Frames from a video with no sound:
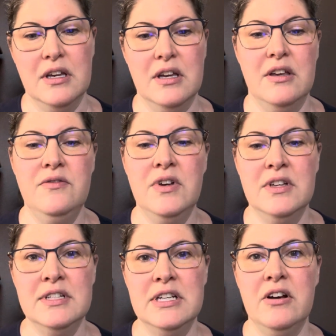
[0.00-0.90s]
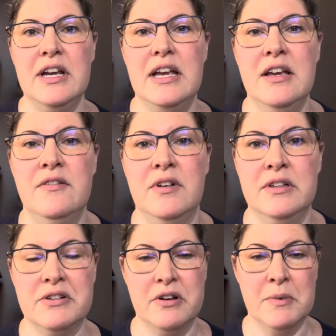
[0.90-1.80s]
involuntary and
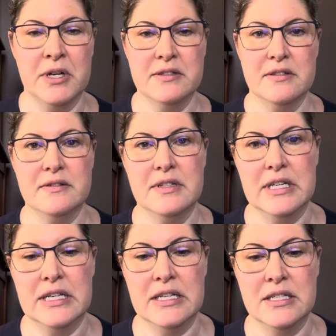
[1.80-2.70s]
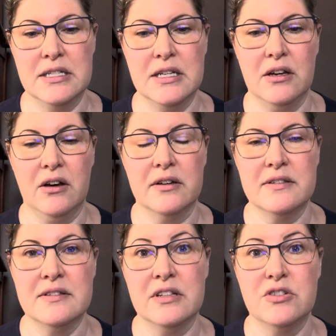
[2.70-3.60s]
voluntary muscles, and it
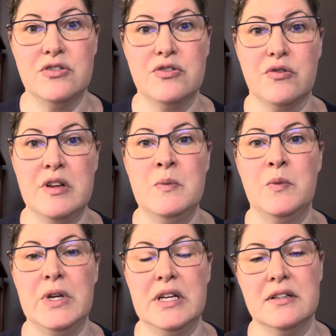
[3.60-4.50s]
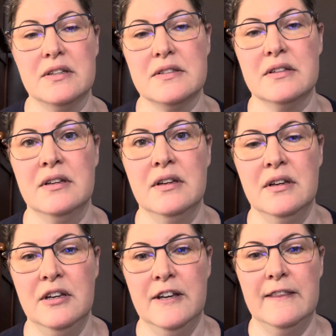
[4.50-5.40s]
causes extreme weakness
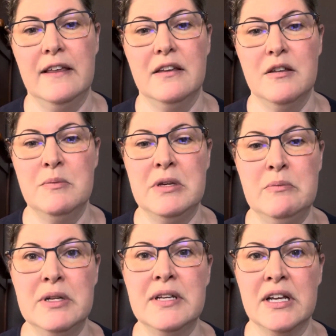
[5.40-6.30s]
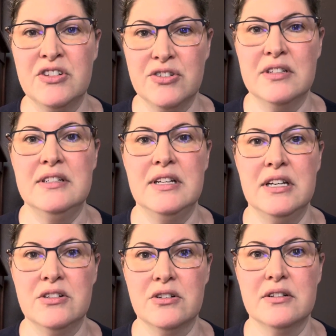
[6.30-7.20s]
that can be potentially
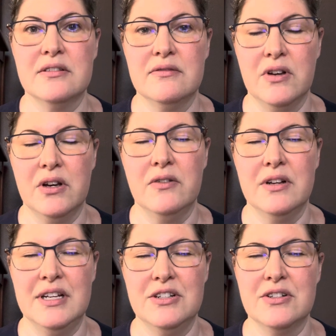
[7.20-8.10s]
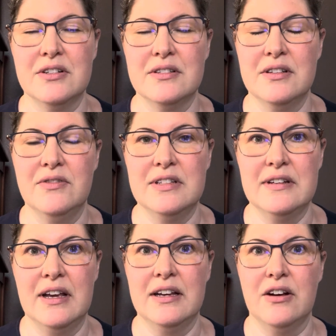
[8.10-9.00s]
dangerous, very, very dangerous if it's
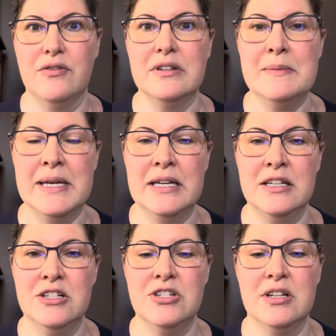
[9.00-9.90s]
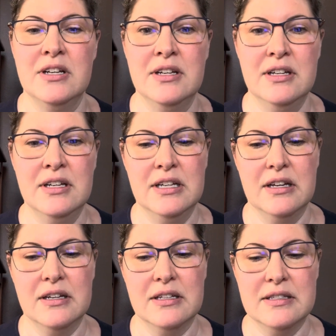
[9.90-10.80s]
not carefully managed.
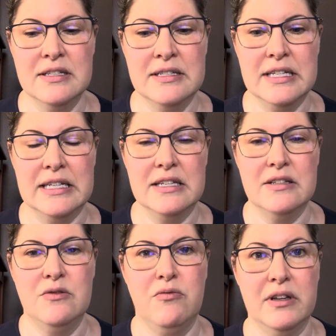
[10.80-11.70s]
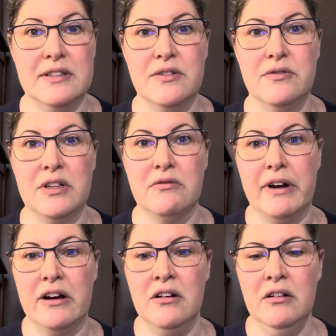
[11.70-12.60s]
Since it is relatively
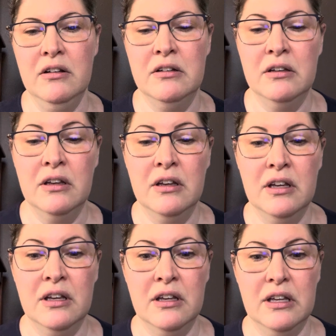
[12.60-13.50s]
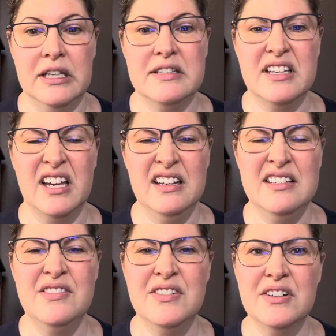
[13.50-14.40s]
rare, it's kind of
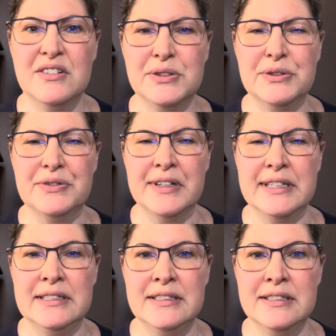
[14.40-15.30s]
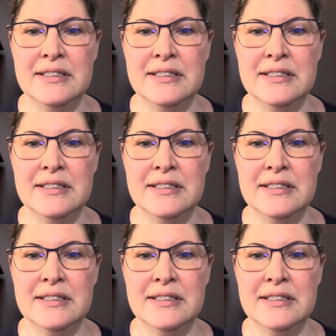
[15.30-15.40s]
difficult to find